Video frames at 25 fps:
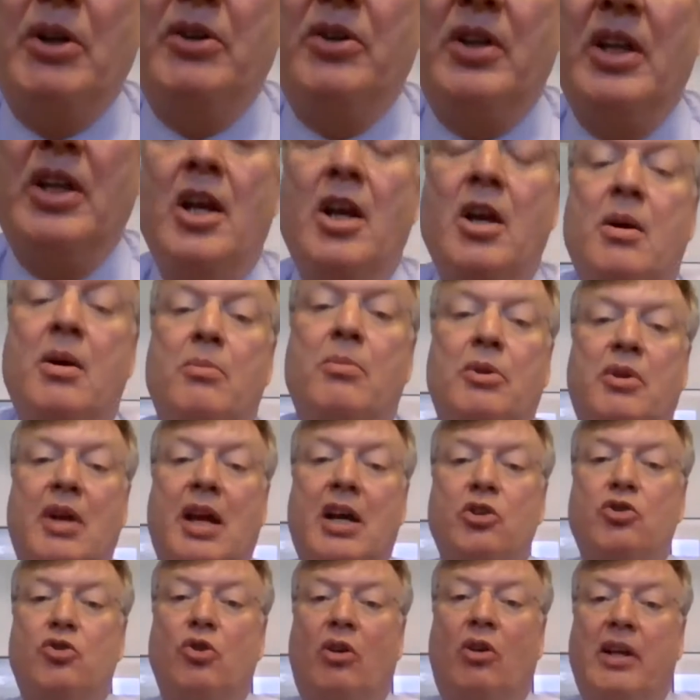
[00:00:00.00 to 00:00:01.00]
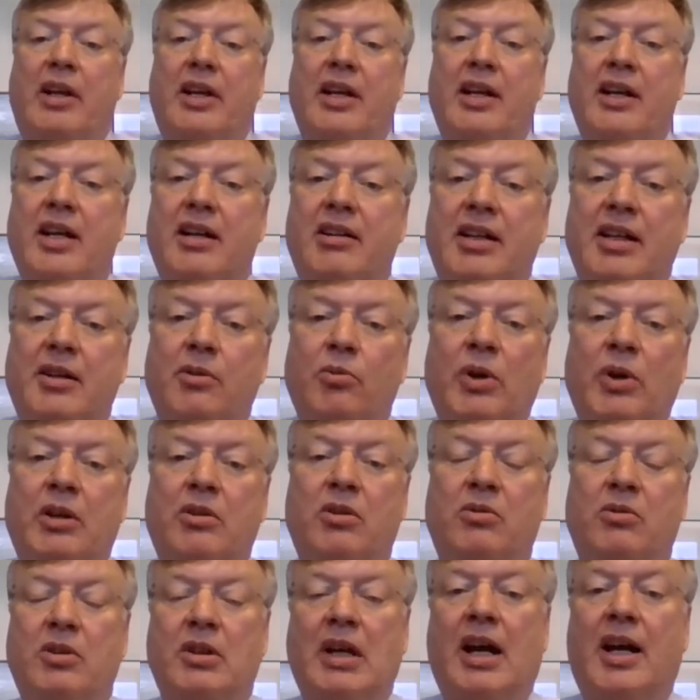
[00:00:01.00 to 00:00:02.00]
But the actual hearing,
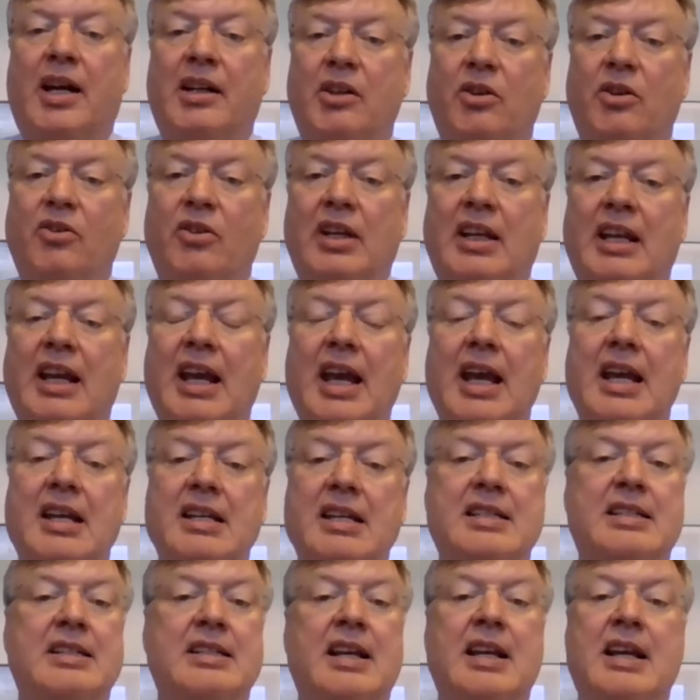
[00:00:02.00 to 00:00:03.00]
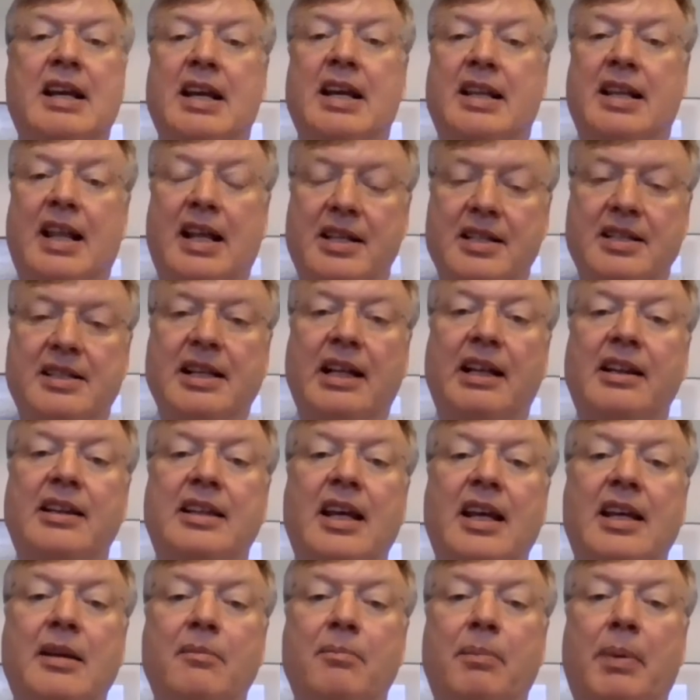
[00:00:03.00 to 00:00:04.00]
when you argue the case, that's still
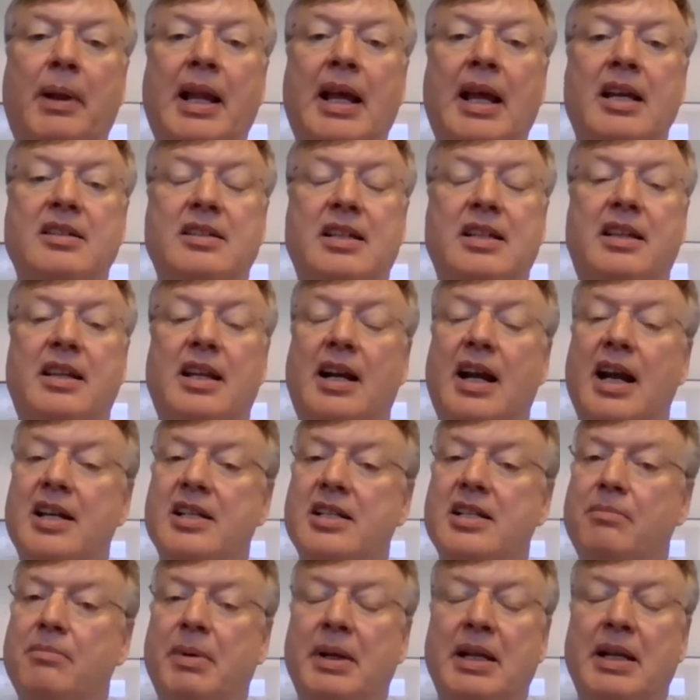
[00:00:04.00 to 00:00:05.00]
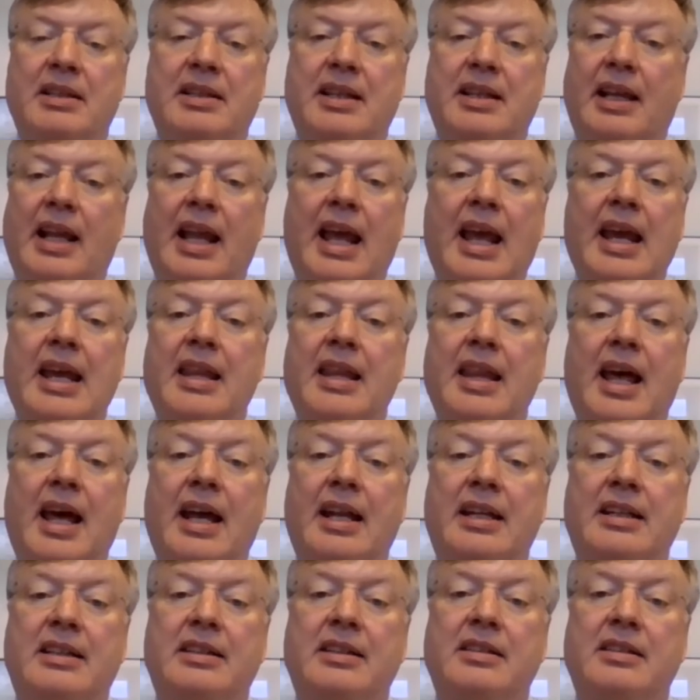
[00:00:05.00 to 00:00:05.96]
taking place, and there hasn't been a delay in that.